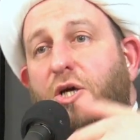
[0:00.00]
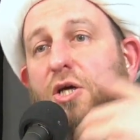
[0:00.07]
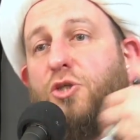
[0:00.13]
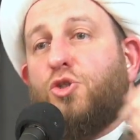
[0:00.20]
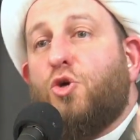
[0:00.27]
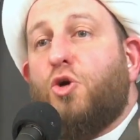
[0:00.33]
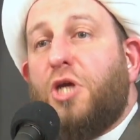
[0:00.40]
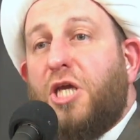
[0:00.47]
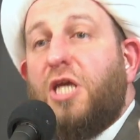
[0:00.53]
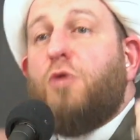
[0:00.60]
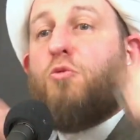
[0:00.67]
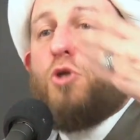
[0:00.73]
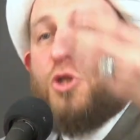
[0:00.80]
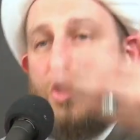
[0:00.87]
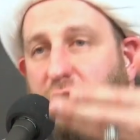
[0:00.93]
so he
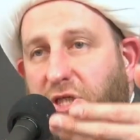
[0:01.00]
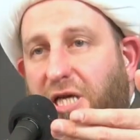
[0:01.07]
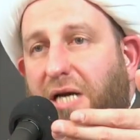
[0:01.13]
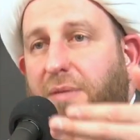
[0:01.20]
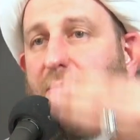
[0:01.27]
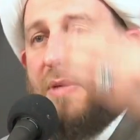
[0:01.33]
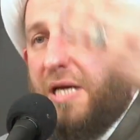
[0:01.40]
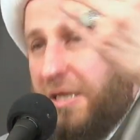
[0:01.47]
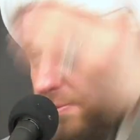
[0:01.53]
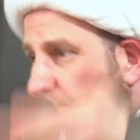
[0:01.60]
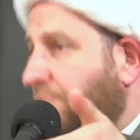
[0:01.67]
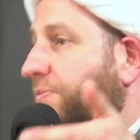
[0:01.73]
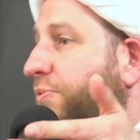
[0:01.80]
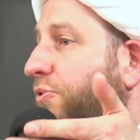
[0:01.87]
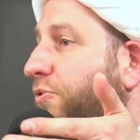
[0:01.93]
will come and
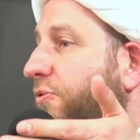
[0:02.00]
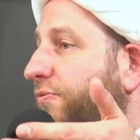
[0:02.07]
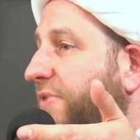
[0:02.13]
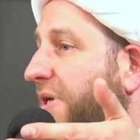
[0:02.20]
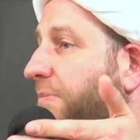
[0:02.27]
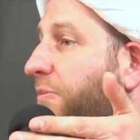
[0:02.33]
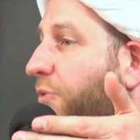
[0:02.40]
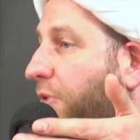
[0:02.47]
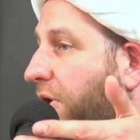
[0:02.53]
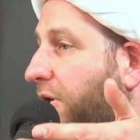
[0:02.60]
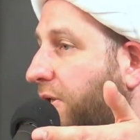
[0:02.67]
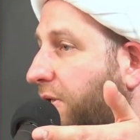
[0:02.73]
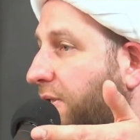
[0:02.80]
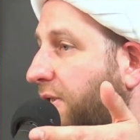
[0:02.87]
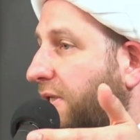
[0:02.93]
prove them
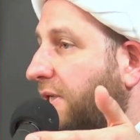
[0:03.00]
wrong.